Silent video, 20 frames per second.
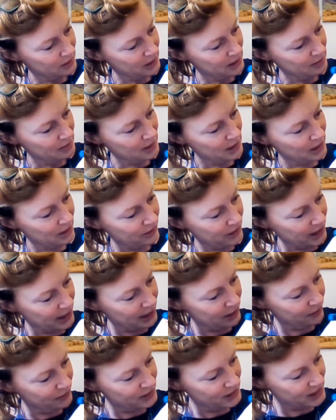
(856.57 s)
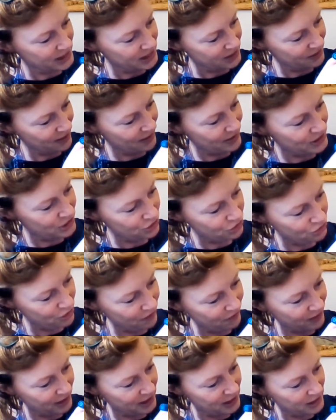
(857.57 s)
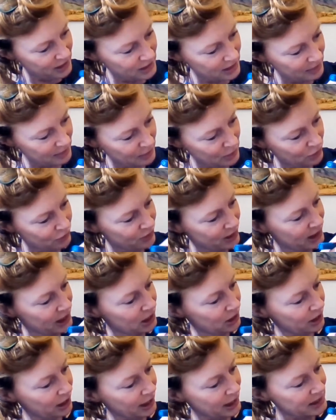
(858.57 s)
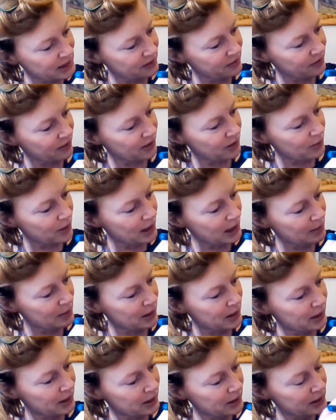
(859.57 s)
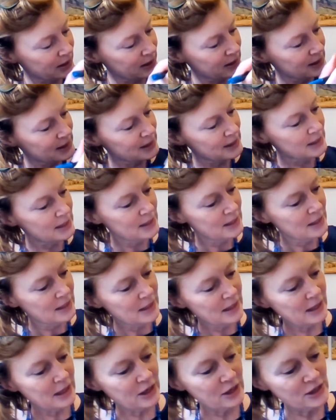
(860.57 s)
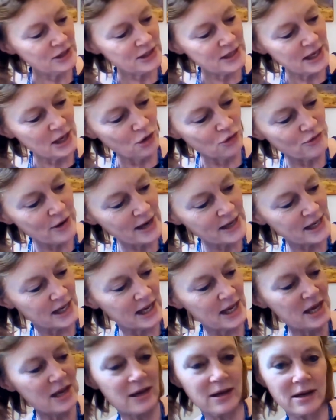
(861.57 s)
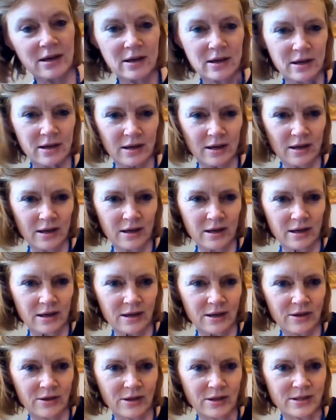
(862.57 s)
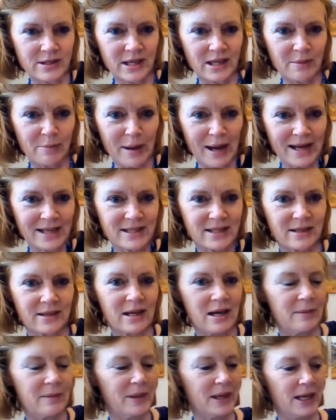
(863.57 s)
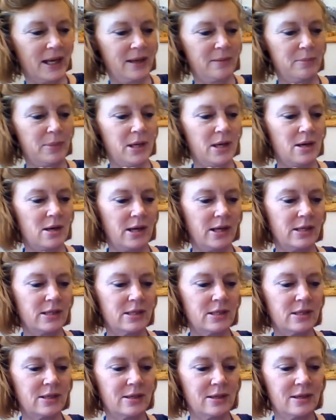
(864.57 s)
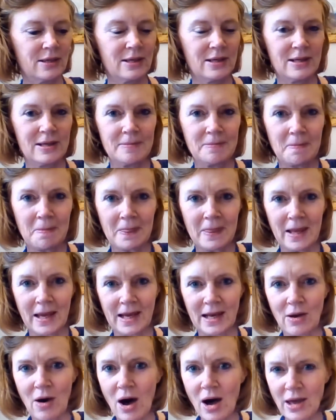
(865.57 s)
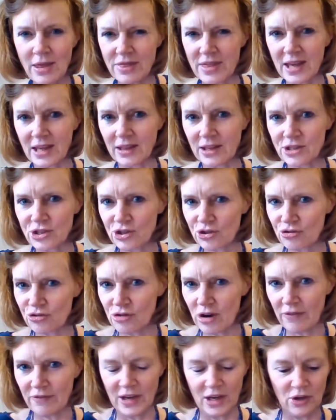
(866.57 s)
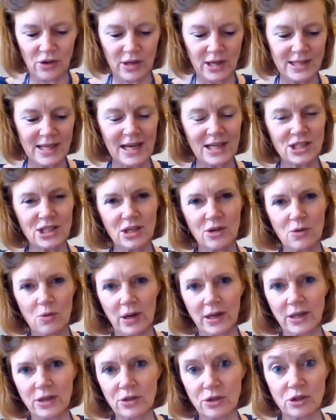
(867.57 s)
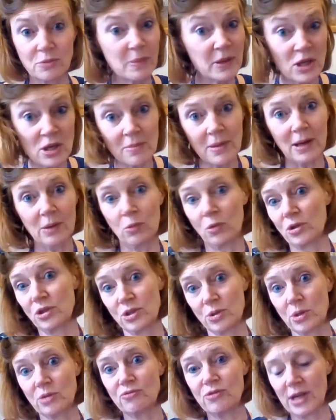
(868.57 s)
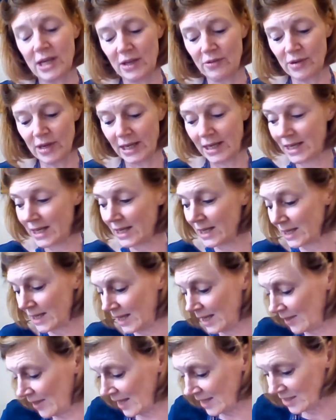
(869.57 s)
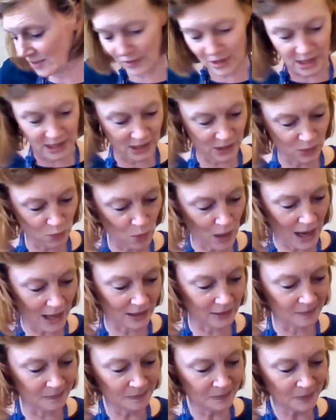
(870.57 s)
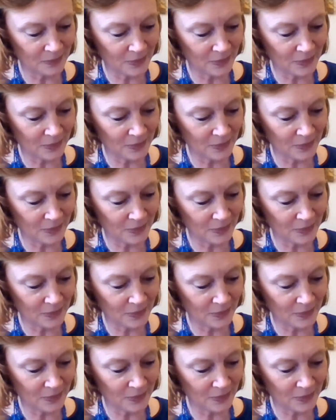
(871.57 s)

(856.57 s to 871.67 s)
Keep colouring in. Obviously this is very scruffy because I'm not really looking at it very well, am I? And can you see already? You can see the pattern coming in behind. Now, I think the scruffy look is actually quite good, but you might want to do it really, really neatly, and that's fine as well.